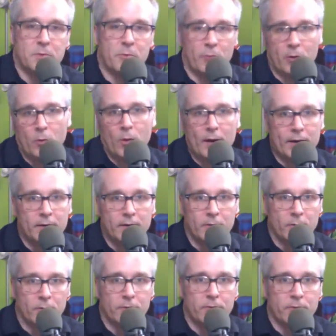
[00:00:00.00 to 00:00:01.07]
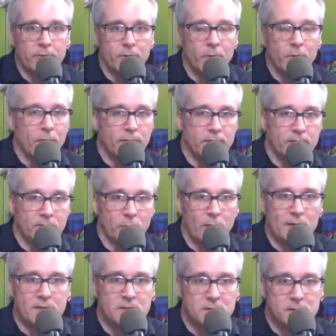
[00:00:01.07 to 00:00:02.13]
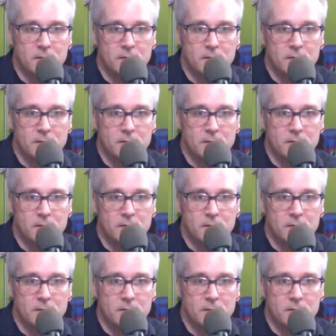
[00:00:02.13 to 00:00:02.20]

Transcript: required in order to go on these quests